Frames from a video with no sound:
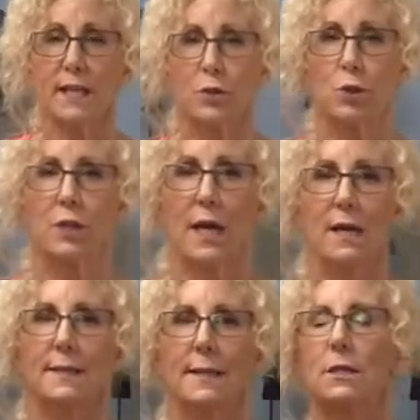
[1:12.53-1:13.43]

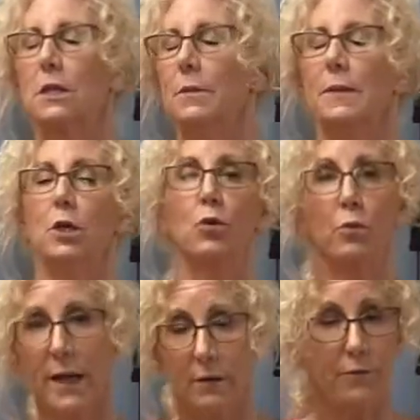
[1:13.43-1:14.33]
exercise is gonna be
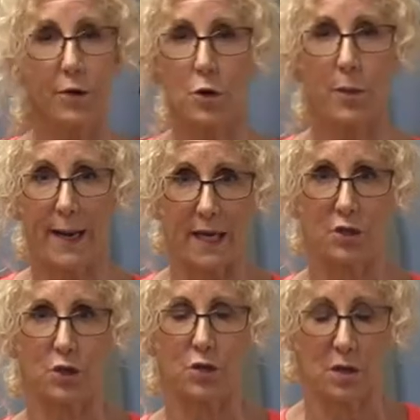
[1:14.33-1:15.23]
great for your
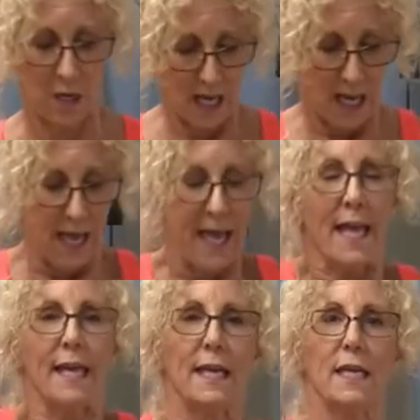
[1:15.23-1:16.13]
posture.
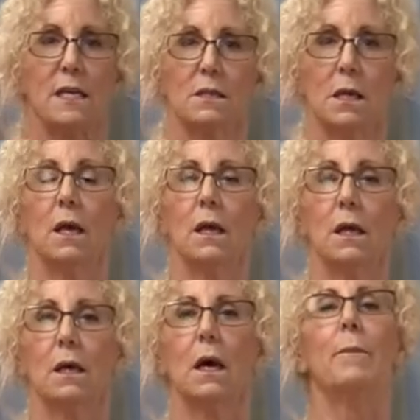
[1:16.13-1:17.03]
It is
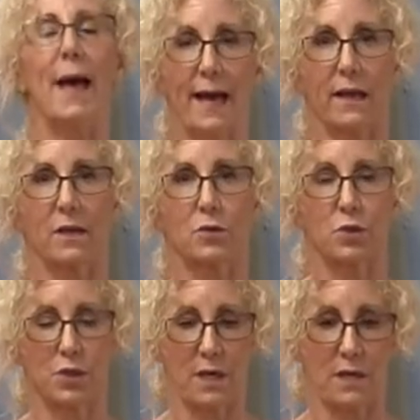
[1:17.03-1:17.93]
a back
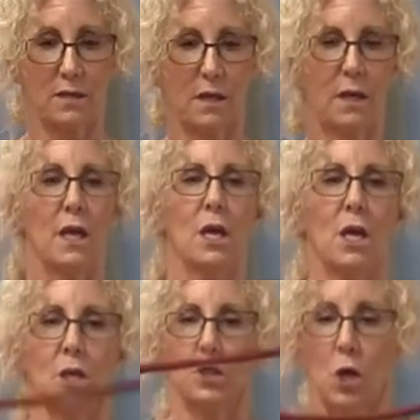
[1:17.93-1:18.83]
exercise.
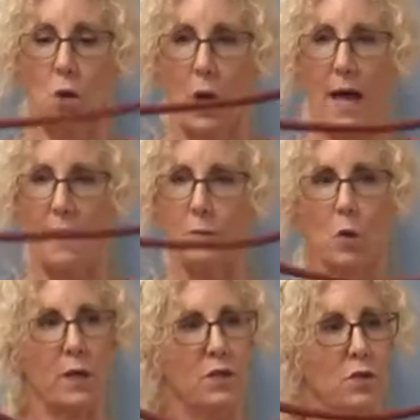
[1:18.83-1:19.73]
So I'm
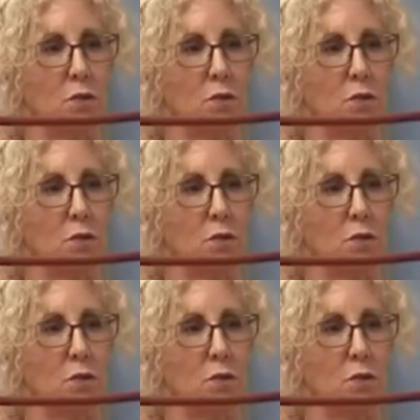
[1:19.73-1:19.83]
going